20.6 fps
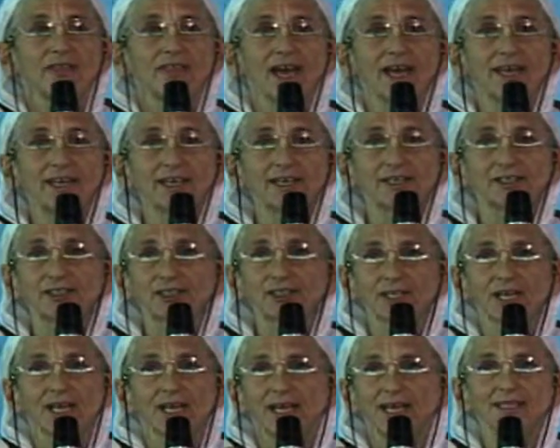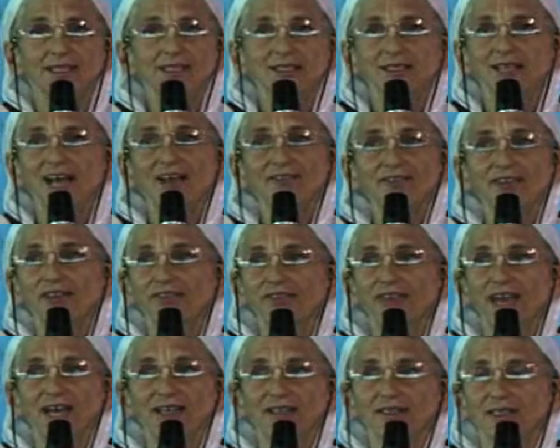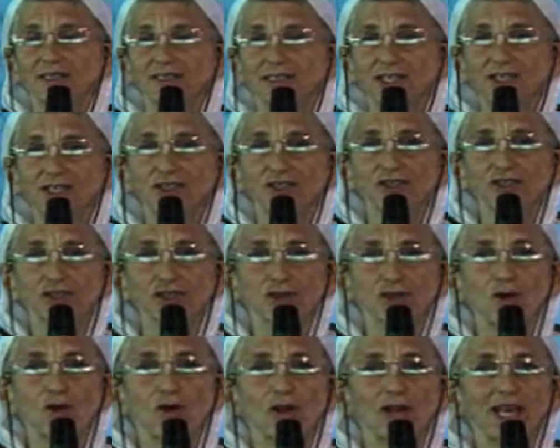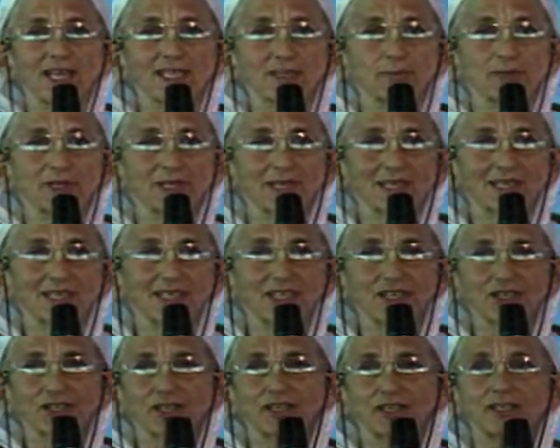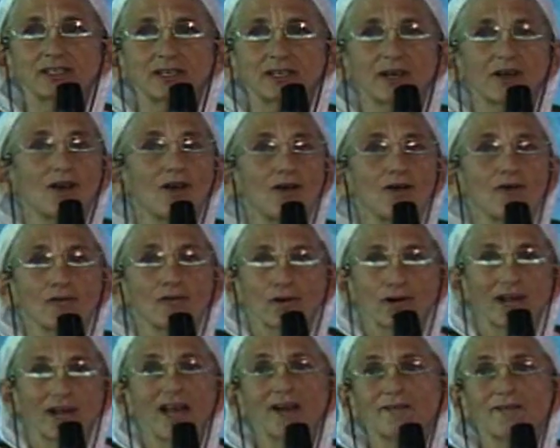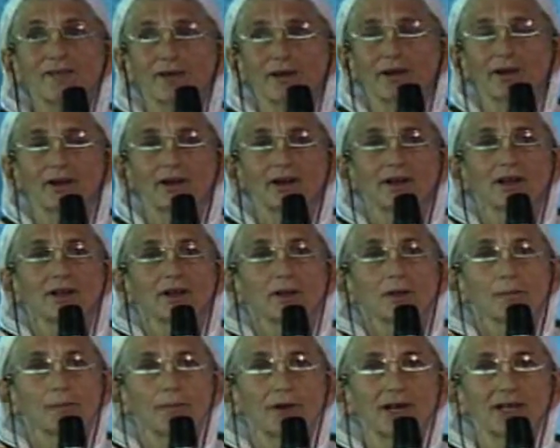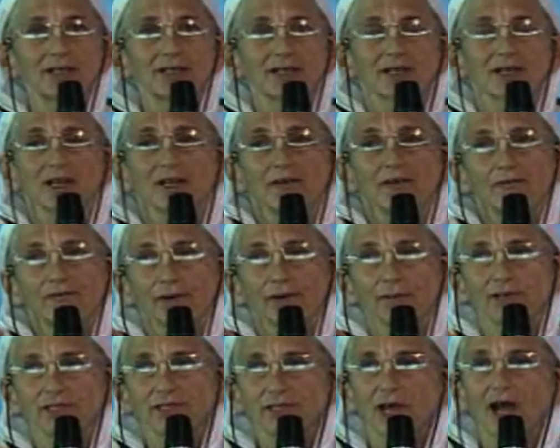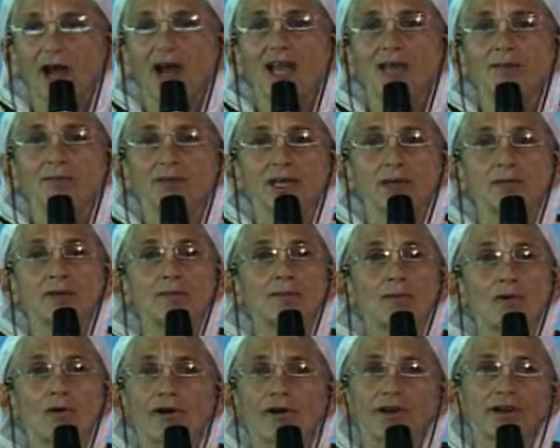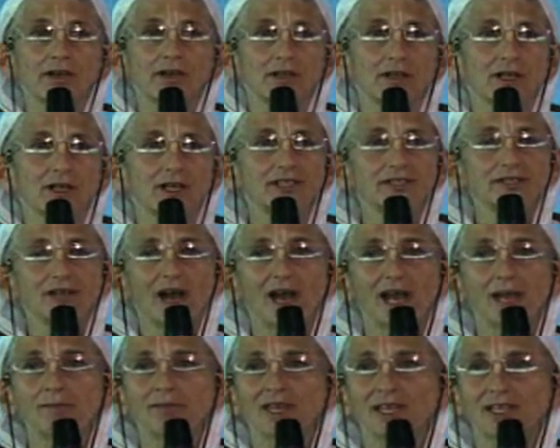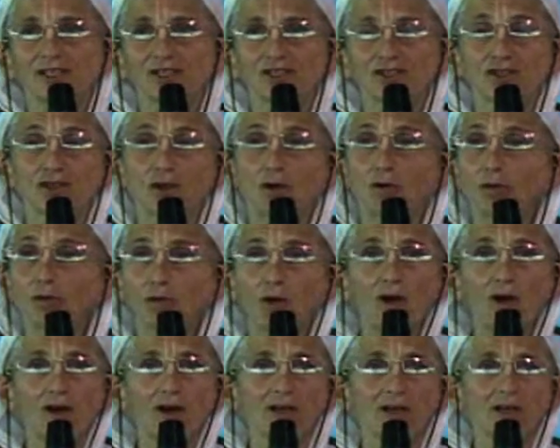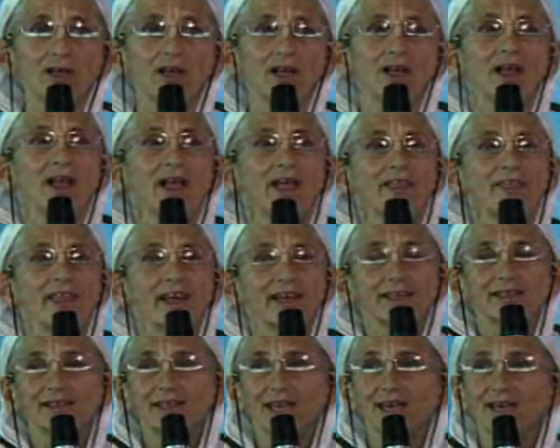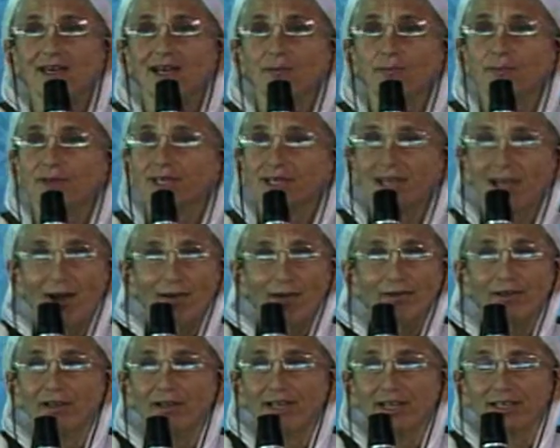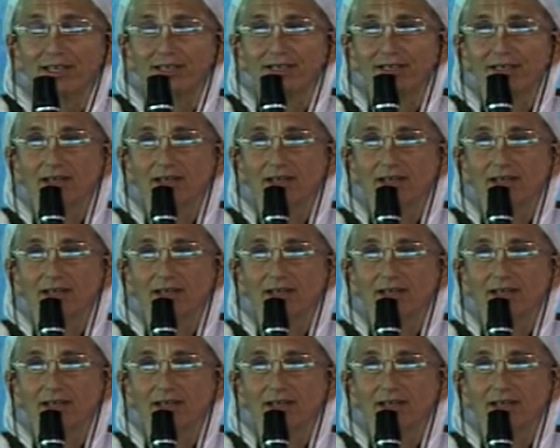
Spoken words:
That is, it's not that that conditioned soul has been conditioned forever, but from a time immemorial, a time that is so long that it cannot be calculated.